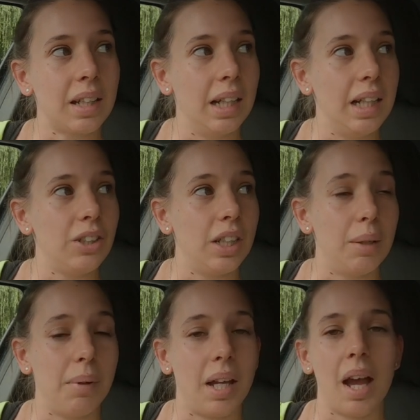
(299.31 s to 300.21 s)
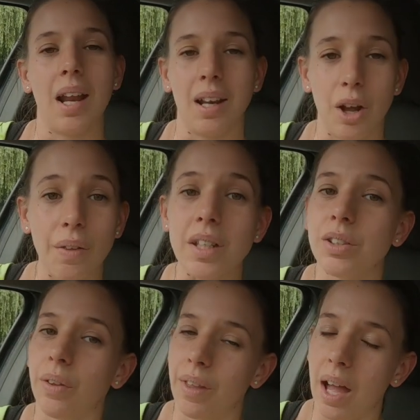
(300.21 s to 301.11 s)
I'm like, and I know that's
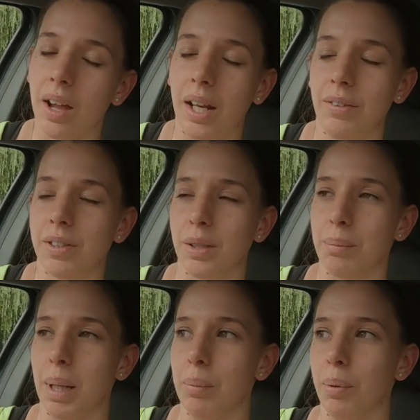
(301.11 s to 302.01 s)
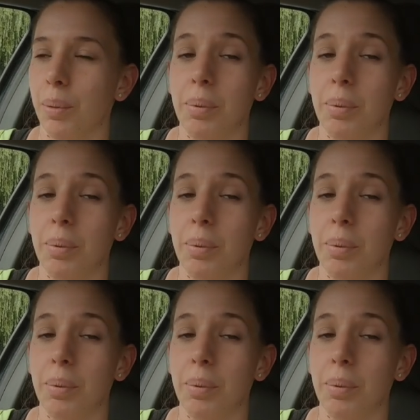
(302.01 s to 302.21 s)
not that early for some people,